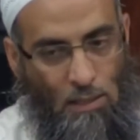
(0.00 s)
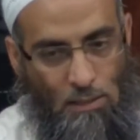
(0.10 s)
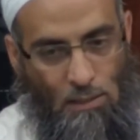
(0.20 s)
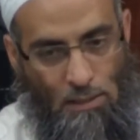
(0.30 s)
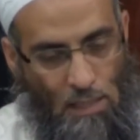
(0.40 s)
He
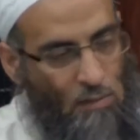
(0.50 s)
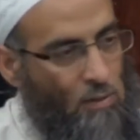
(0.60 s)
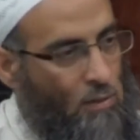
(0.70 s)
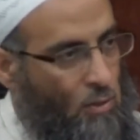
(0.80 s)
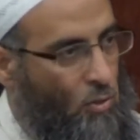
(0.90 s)
says, even
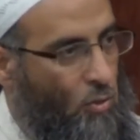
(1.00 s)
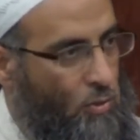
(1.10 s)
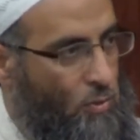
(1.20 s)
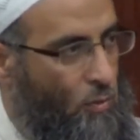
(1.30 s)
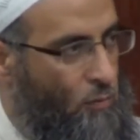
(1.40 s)
in the
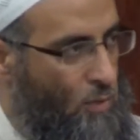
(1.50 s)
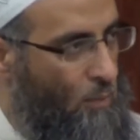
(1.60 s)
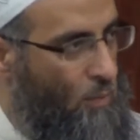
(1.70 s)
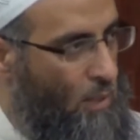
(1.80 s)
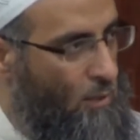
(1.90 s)
course of
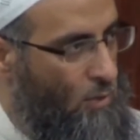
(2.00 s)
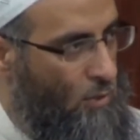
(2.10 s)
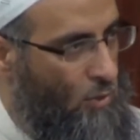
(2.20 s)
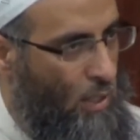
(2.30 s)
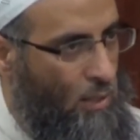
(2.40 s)
something
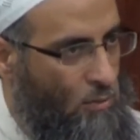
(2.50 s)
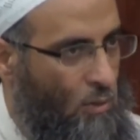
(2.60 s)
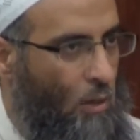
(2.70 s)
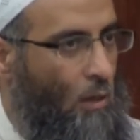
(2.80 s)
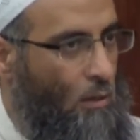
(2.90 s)
such as
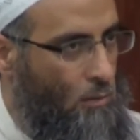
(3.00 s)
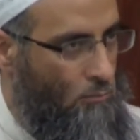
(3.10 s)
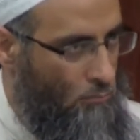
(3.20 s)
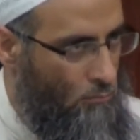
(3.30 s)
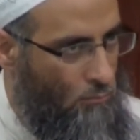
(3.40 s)
talaq.
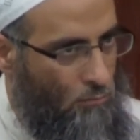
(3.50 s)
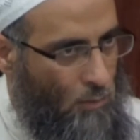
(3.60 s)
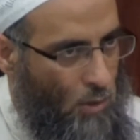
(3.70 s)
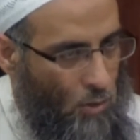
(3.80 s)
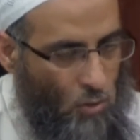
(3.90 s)

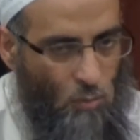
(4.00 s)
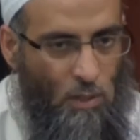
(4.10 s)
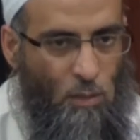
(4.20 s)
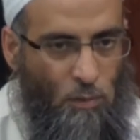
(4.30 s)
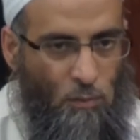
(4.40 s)
You know,
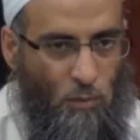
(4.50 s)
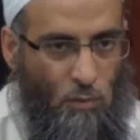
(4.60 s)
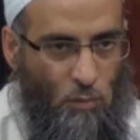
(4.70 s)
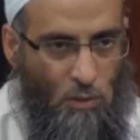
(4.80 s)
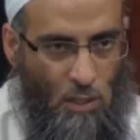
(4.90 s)
many people,
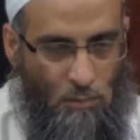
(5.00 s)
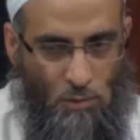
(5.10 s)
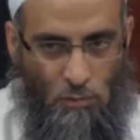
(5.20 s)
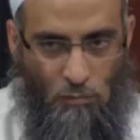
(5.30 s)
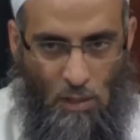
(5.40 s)
when it comes
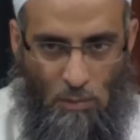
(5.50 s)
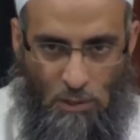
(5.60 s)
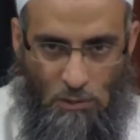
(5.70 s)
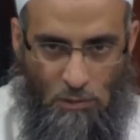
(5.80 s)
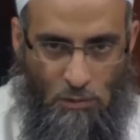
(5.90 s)
to family
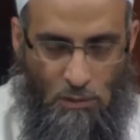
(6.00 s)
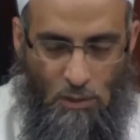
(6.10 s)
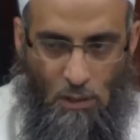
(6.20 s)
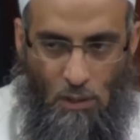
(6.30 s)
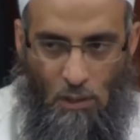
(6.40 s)
issues,
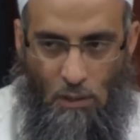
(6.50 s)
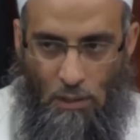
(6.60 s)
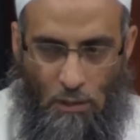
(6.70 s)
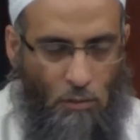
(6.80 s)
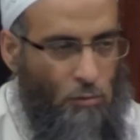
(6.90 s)

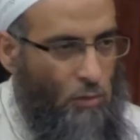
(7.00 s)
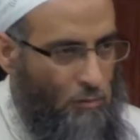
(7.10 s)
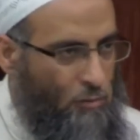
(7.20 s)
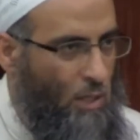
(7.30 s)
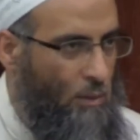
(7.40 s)
they go through a
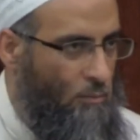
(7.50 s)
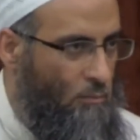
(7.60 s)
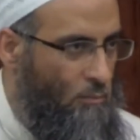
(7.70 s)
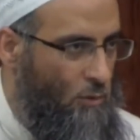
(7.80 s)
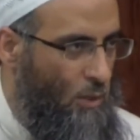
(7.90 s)
rough time.